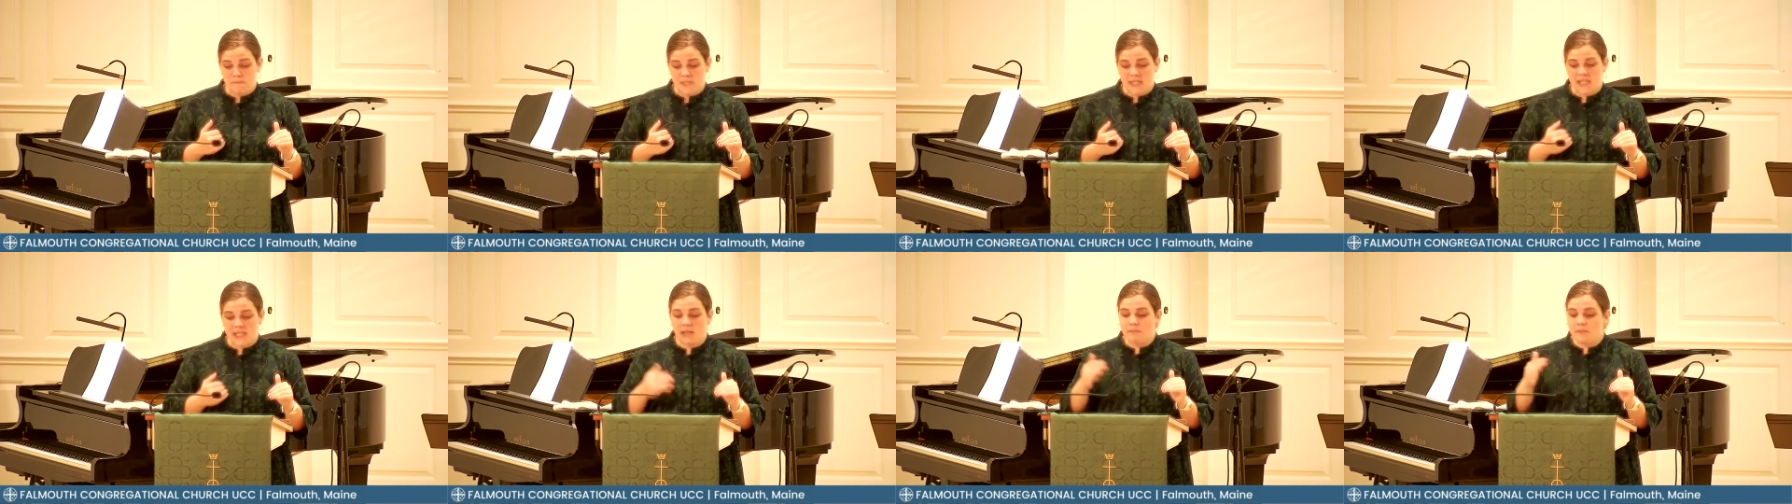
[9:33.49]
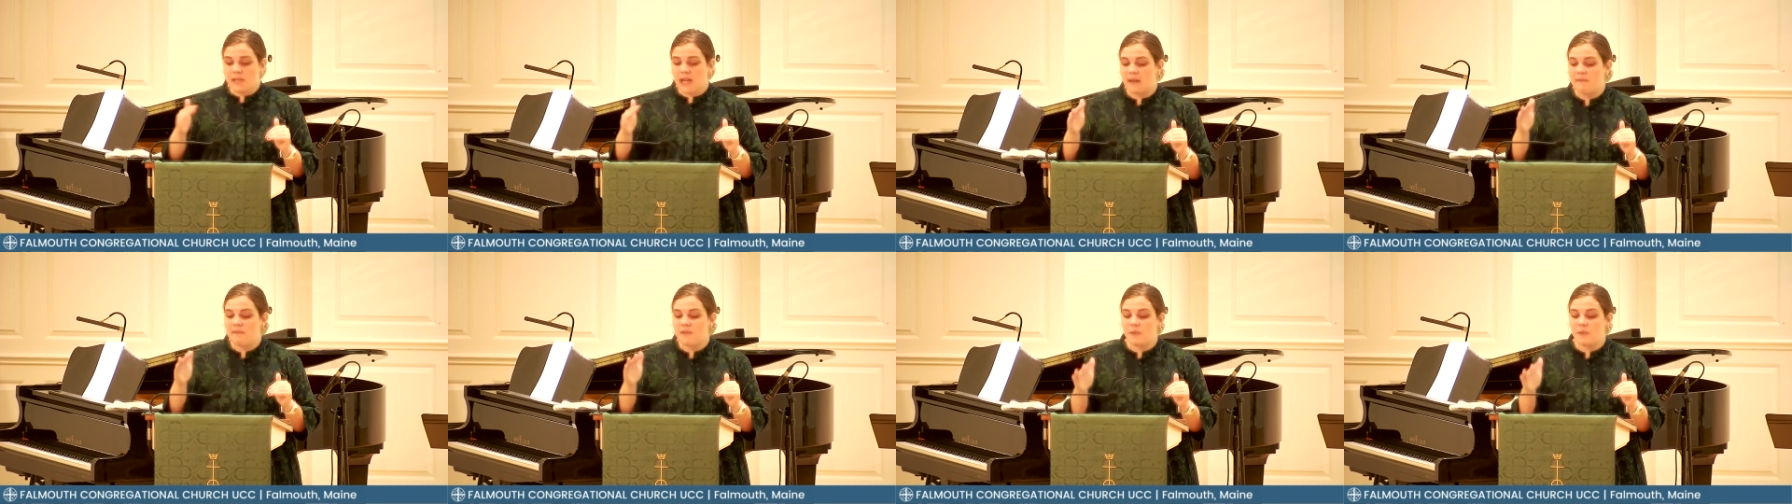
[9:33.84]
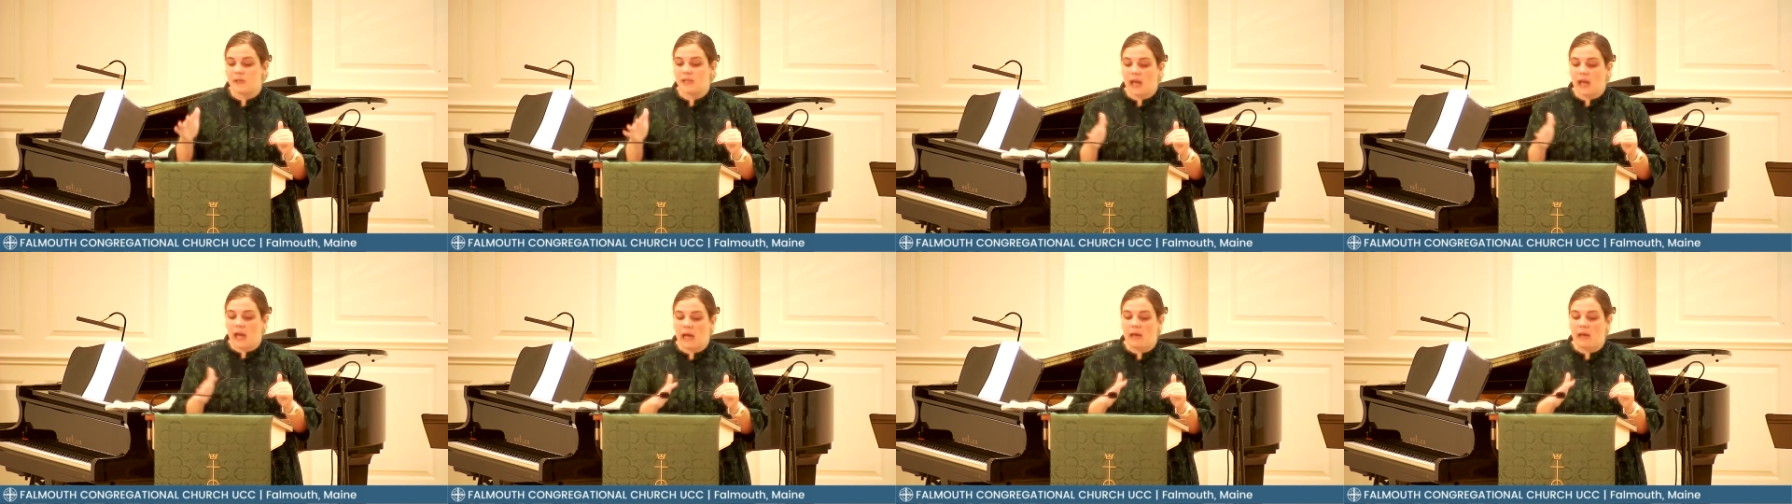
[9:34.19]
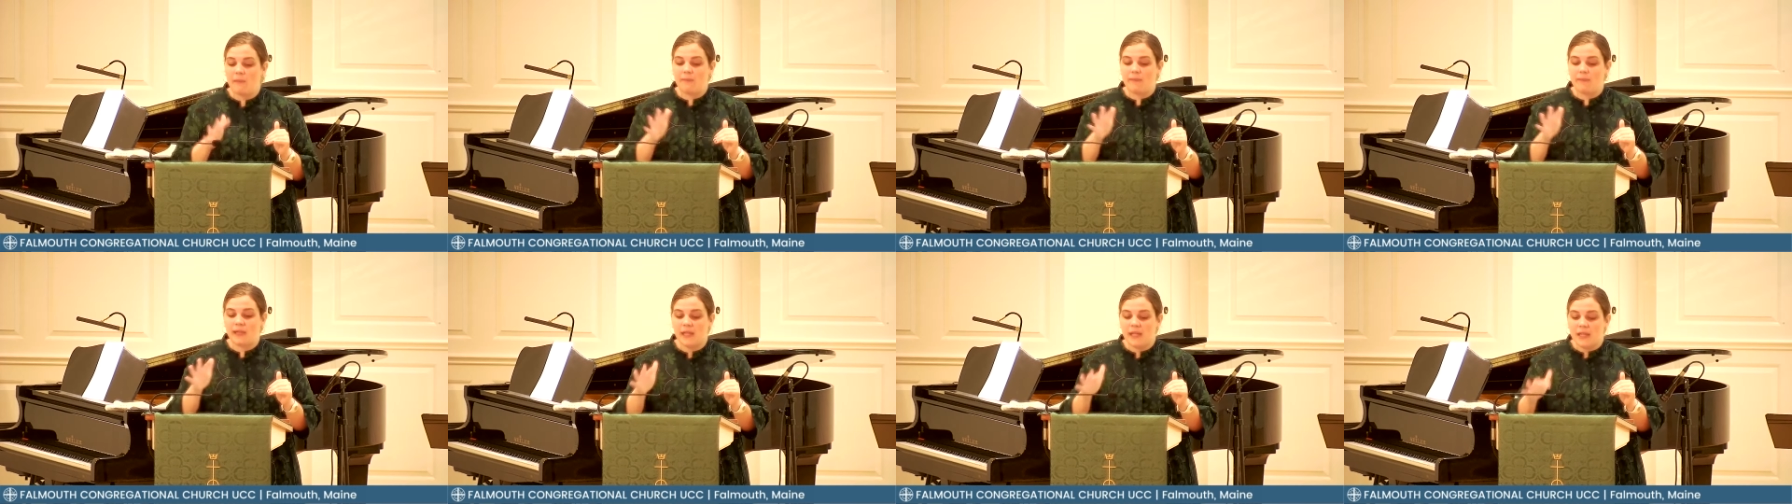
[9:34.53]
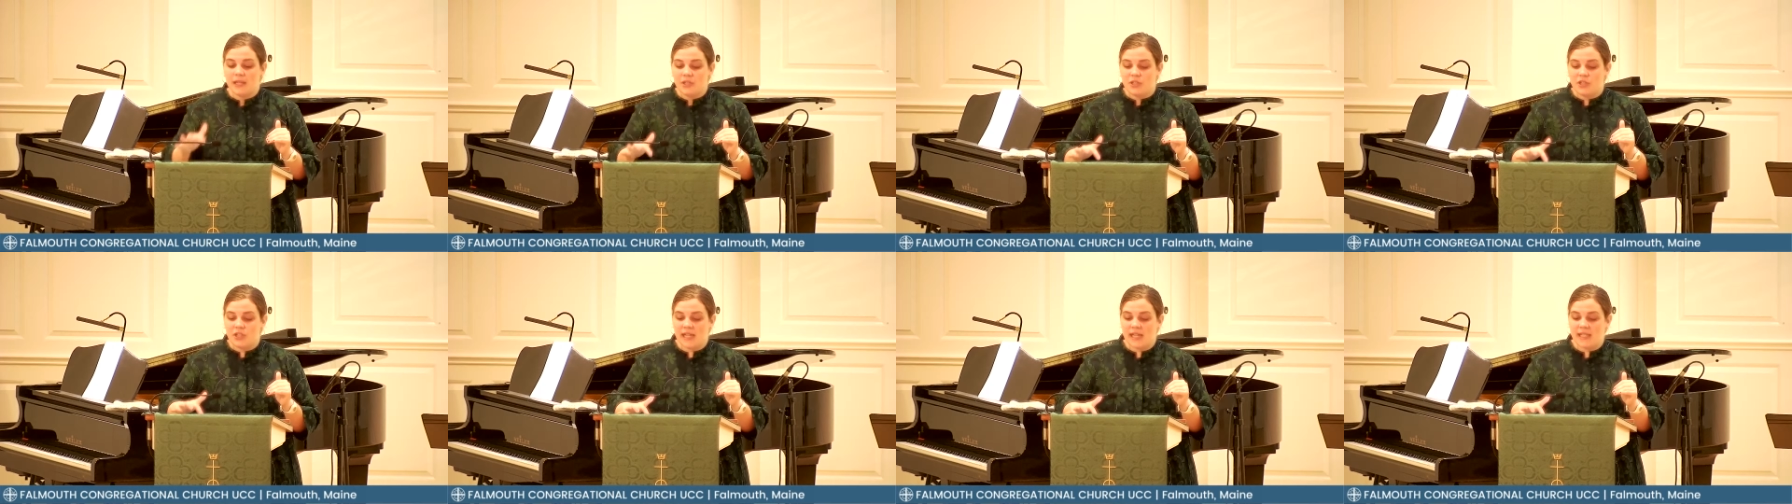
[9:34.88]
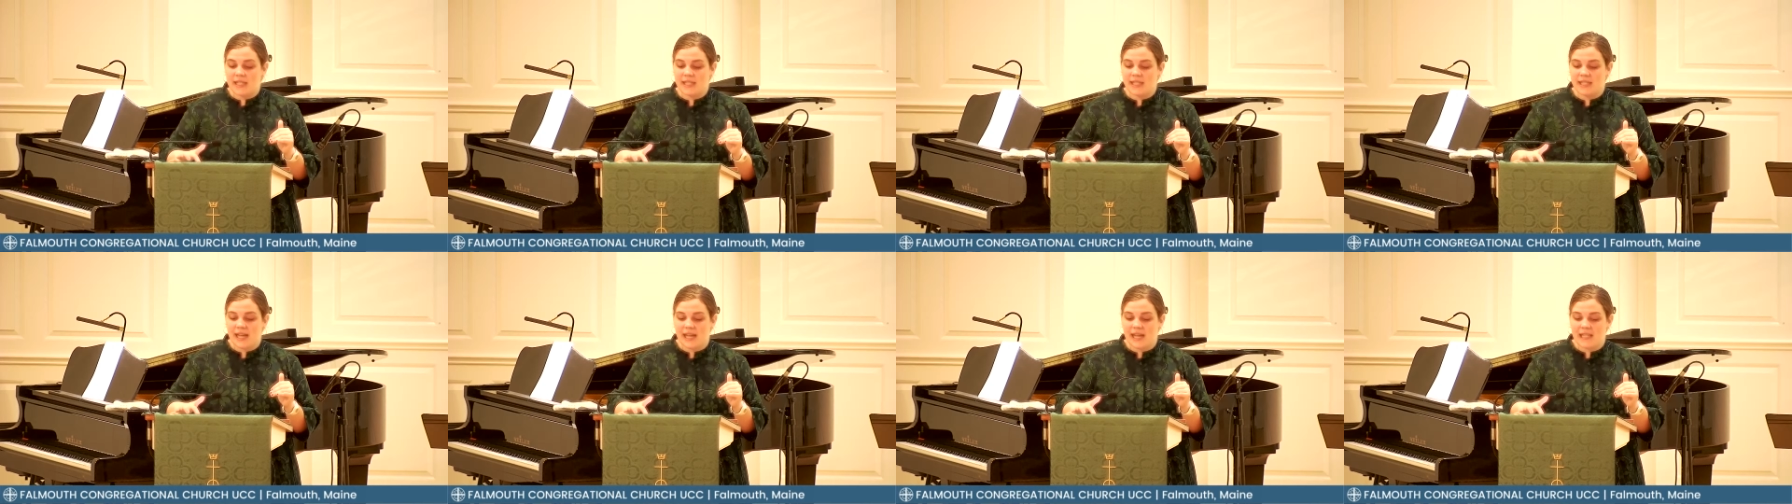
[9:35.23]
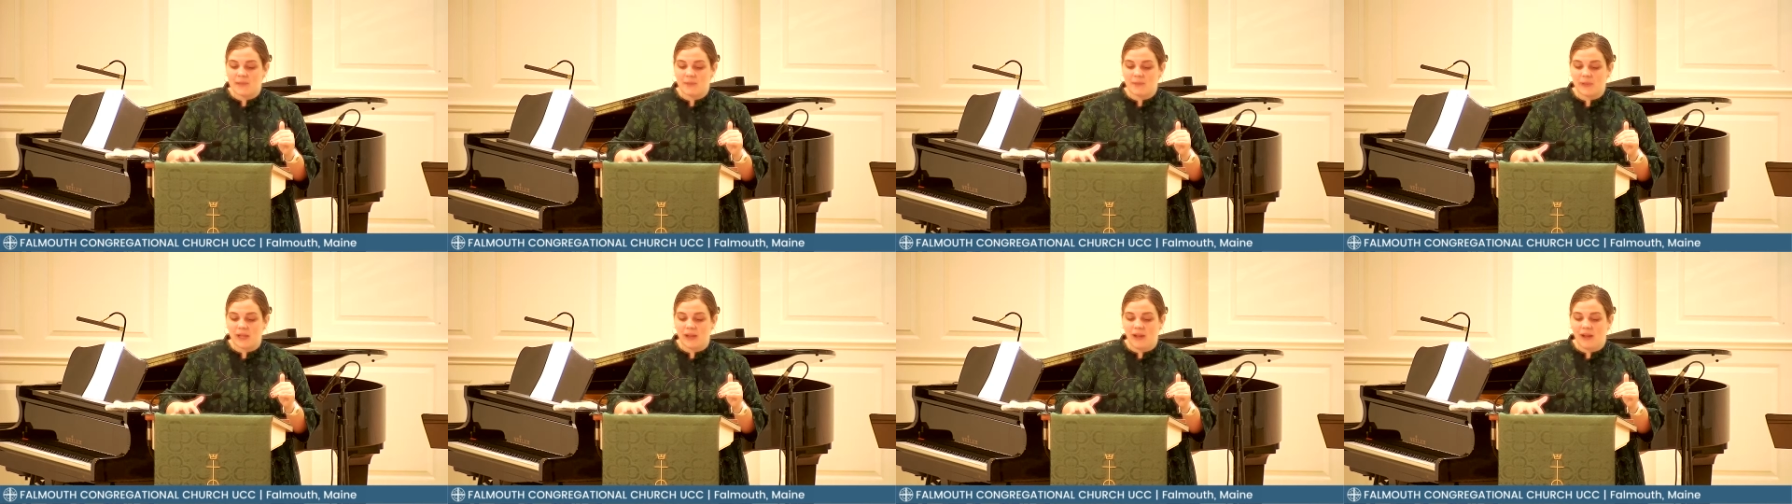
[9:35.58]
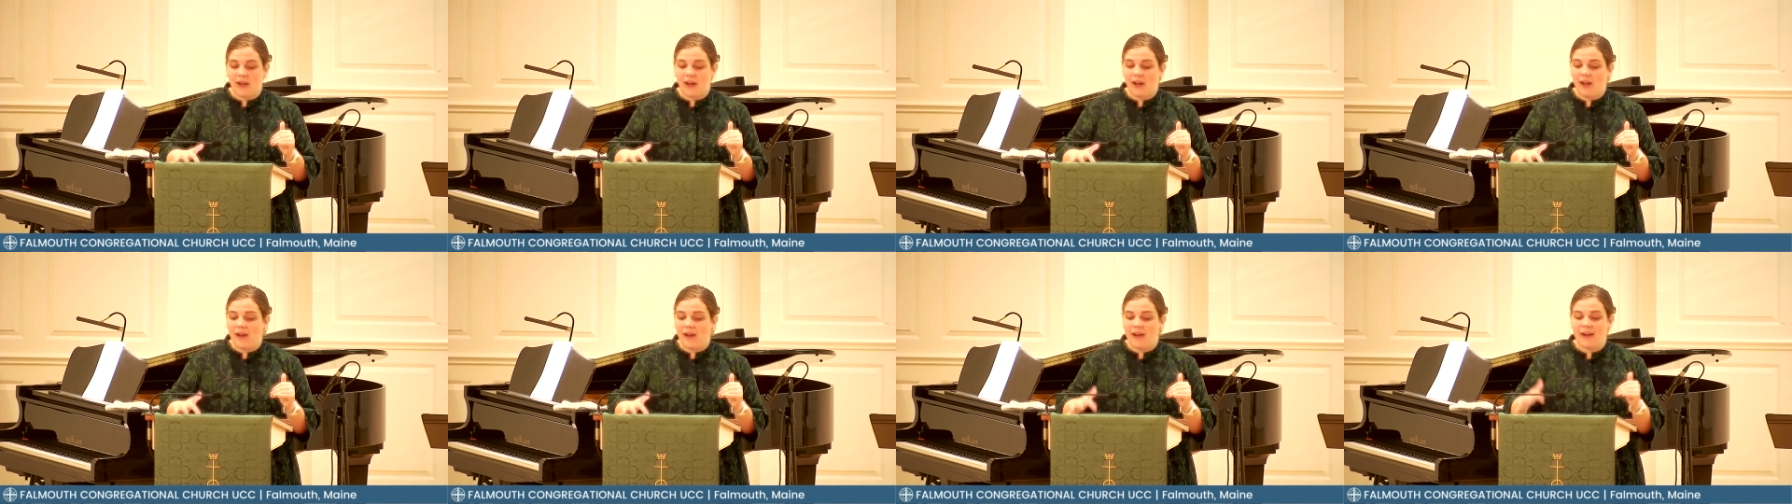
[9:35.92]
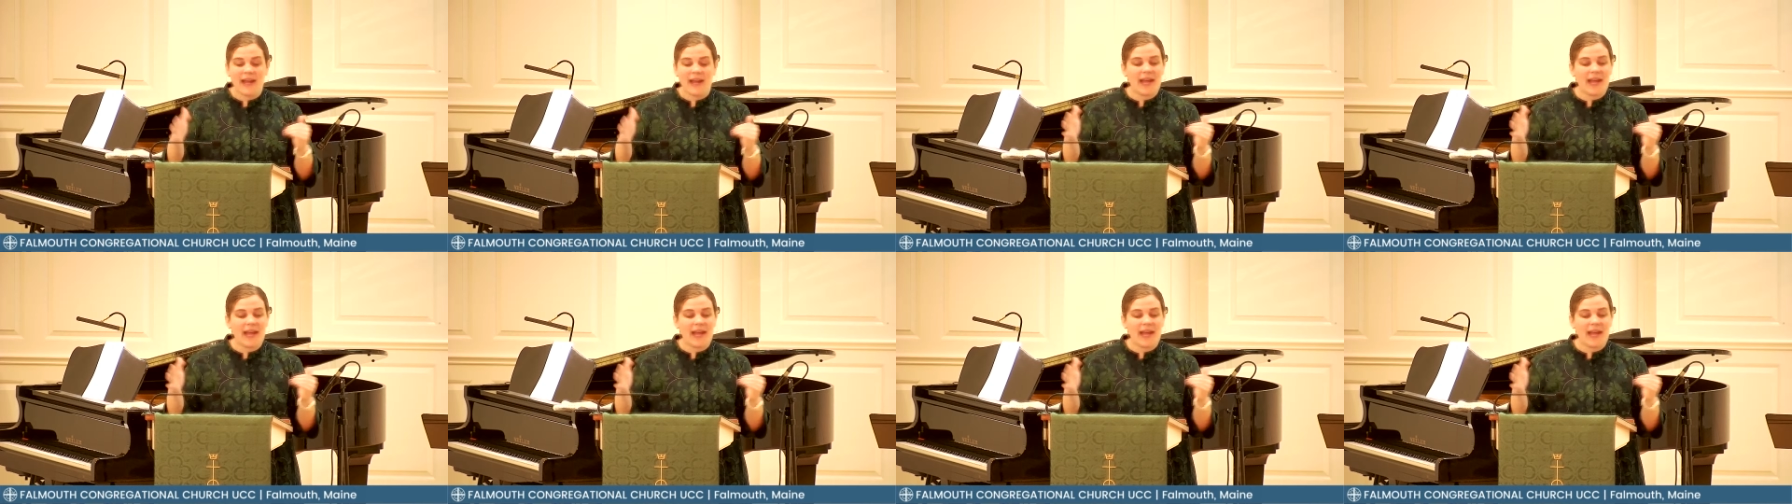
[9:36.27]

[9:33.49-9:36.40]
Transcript: Sometimes we come just as we are,